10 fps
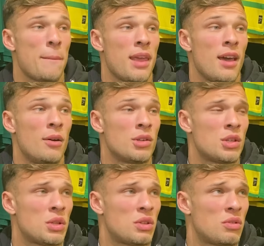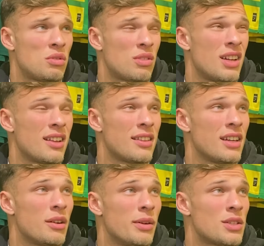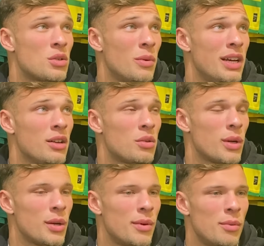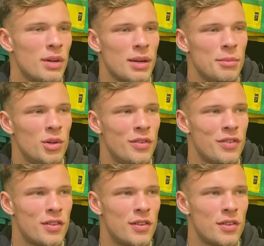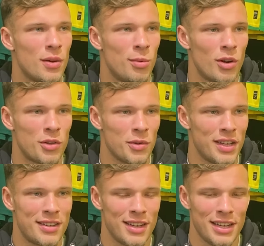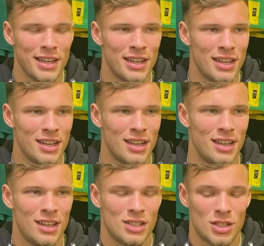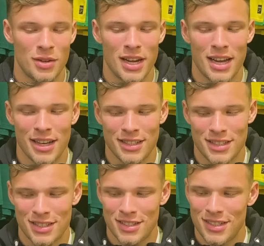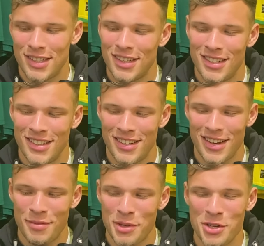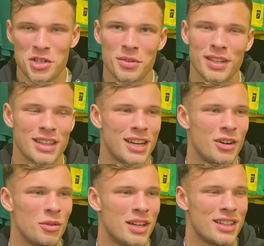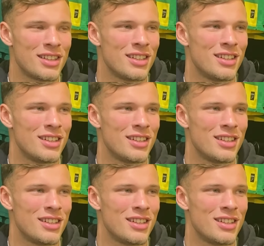Yeah, I think I was 20 or 21 when I moved abroad to Italy. So yeah, I'm used to it now, and